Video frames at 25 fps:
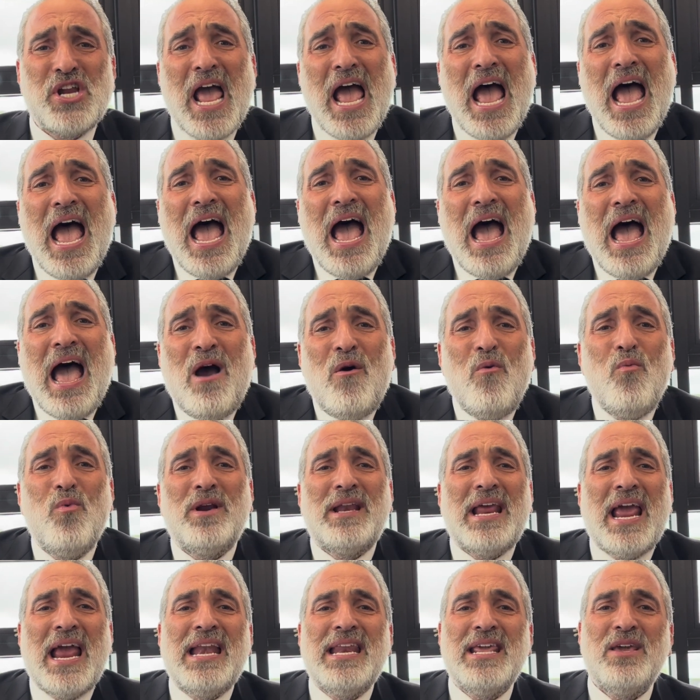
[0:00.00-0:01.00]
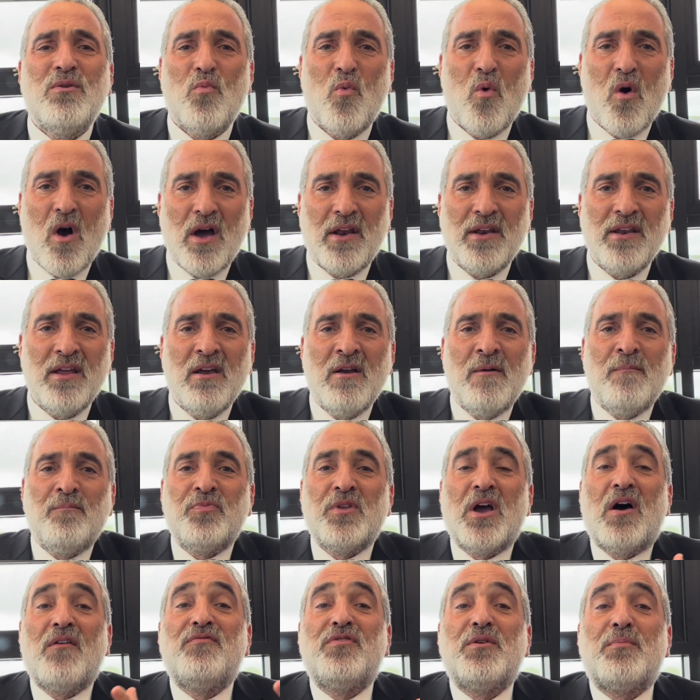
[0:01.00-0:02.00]
How would any one
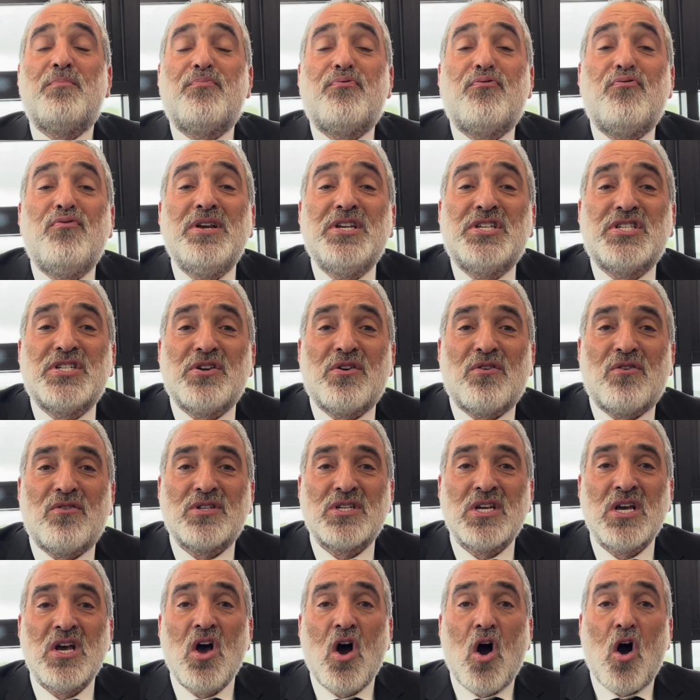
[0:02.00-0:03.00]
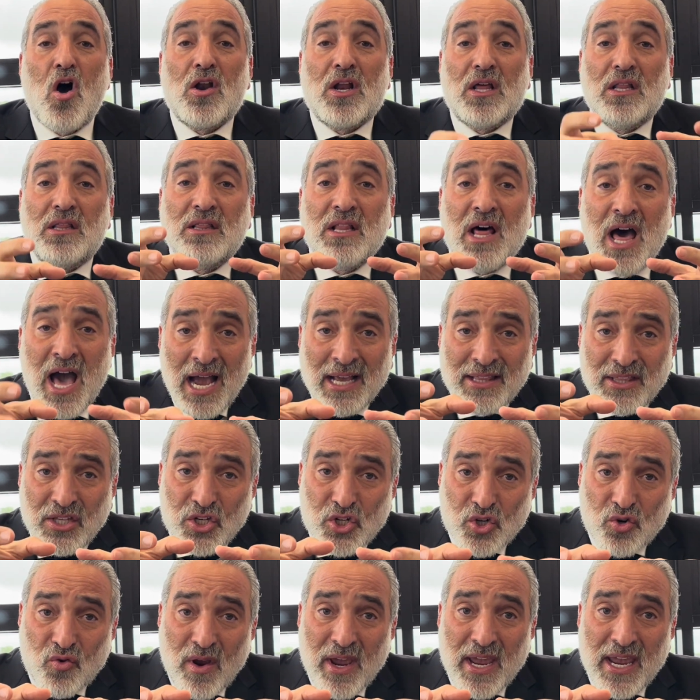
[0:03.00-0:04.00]
of the prisoners on a locked
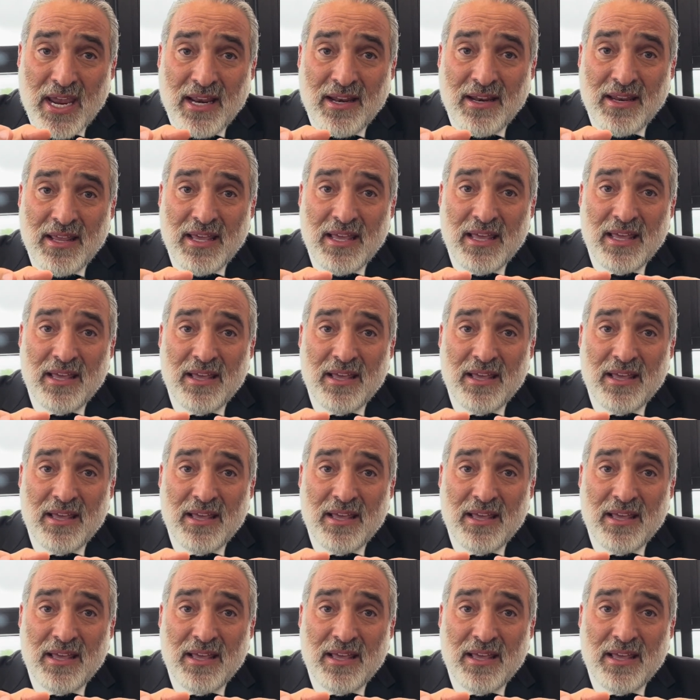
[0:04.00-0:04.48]
train